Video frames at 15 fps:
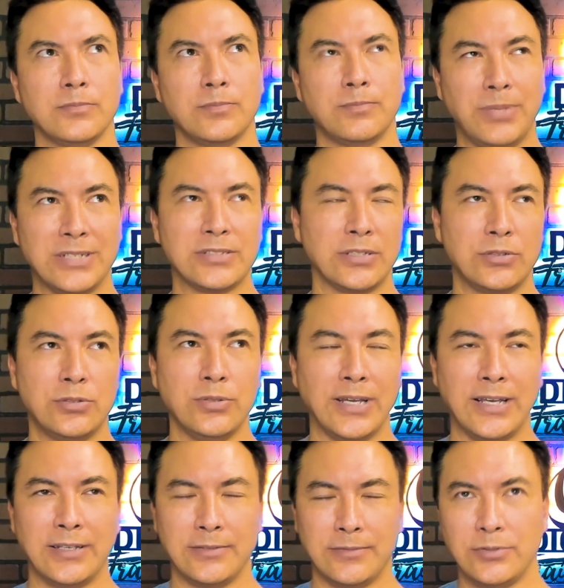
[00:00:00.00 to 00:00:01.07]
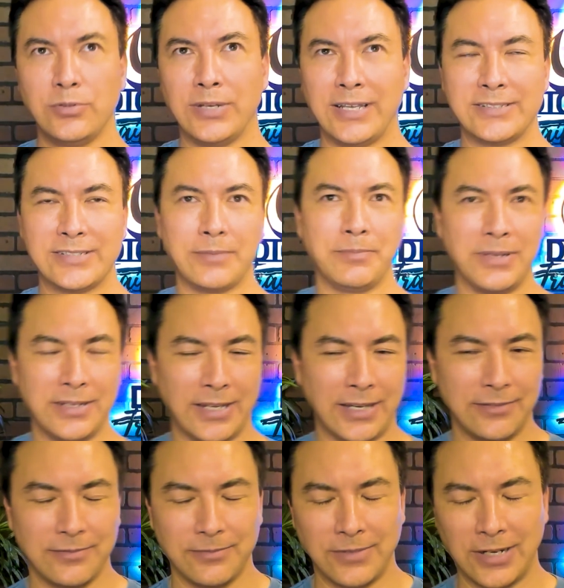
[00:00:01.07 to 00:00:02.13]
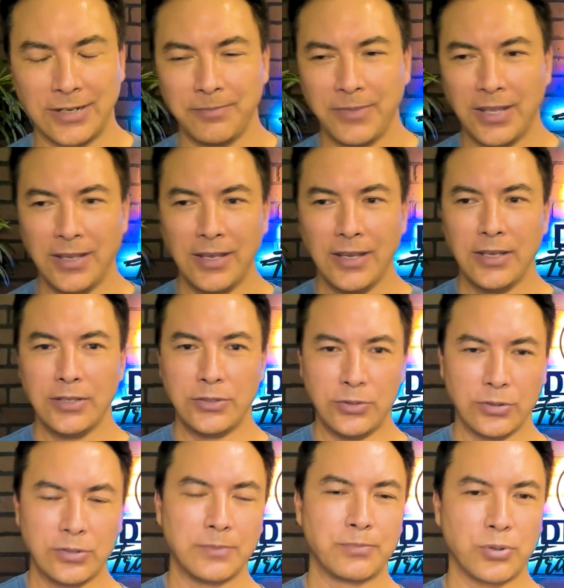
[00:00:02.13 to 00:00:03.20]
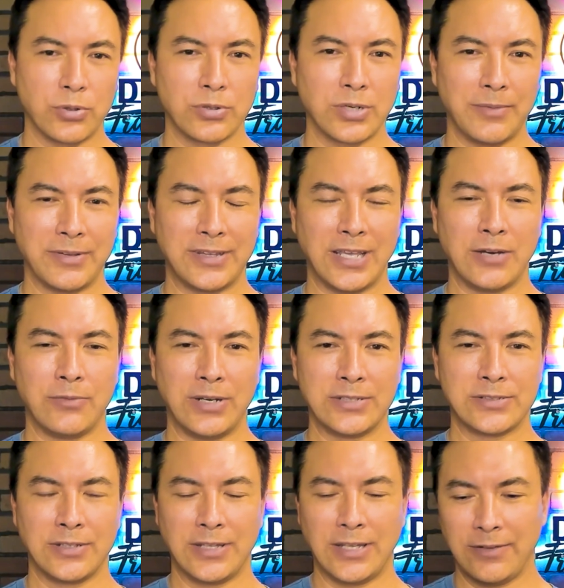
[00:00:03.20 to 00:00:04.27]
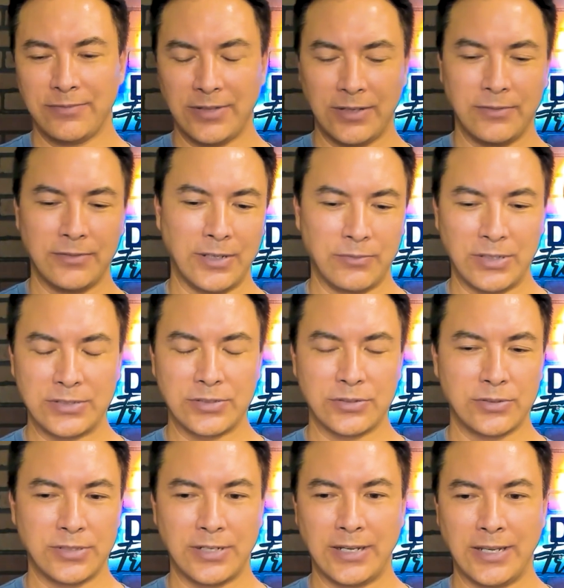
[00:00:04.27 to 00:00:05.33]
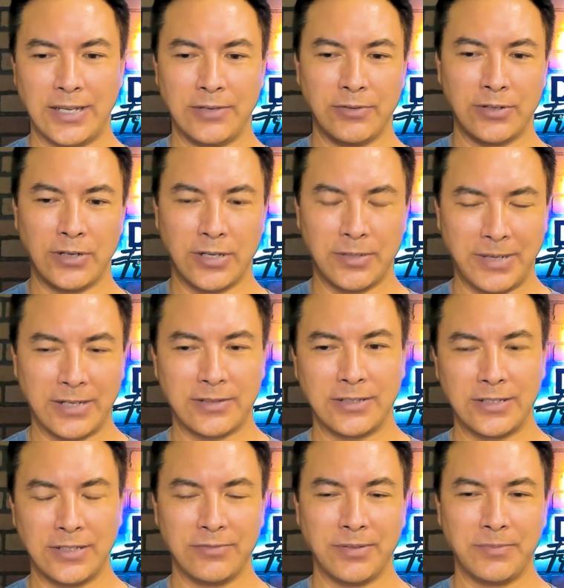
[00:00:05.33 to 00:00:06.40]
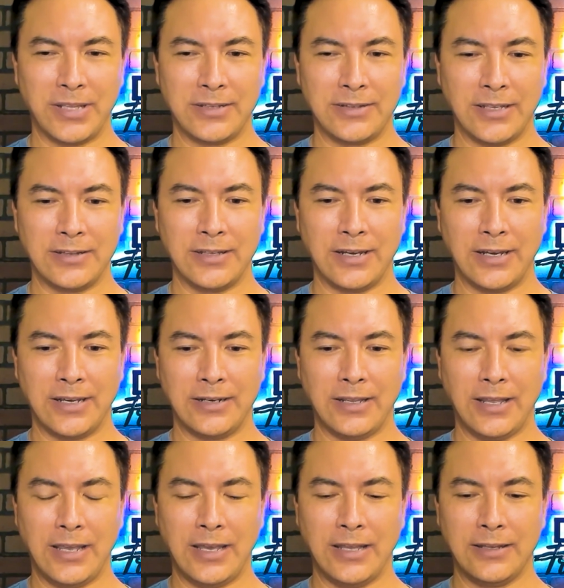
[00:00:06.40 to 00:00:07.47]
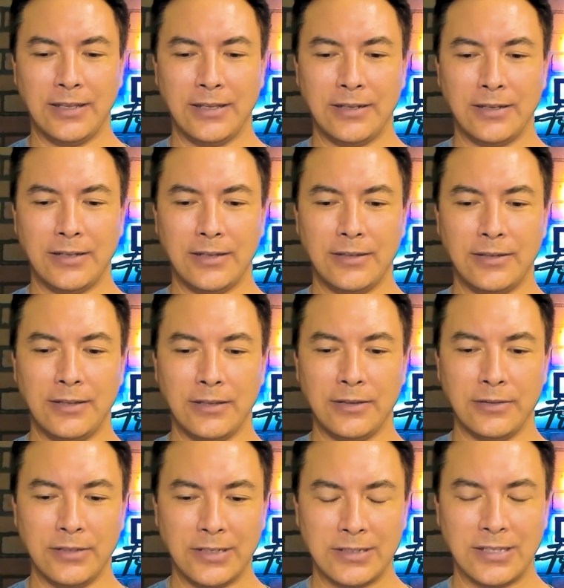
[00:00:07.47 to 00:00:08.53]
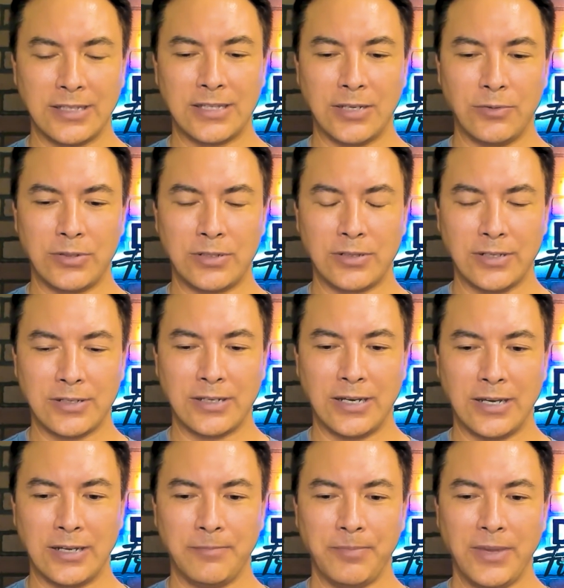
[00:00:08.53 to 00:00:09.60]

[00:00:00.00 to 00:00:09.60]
basically 2 days at midnight, right? You could program it that way so that if they registered today, it would automatically give them that deadline. And then the link that they would click on,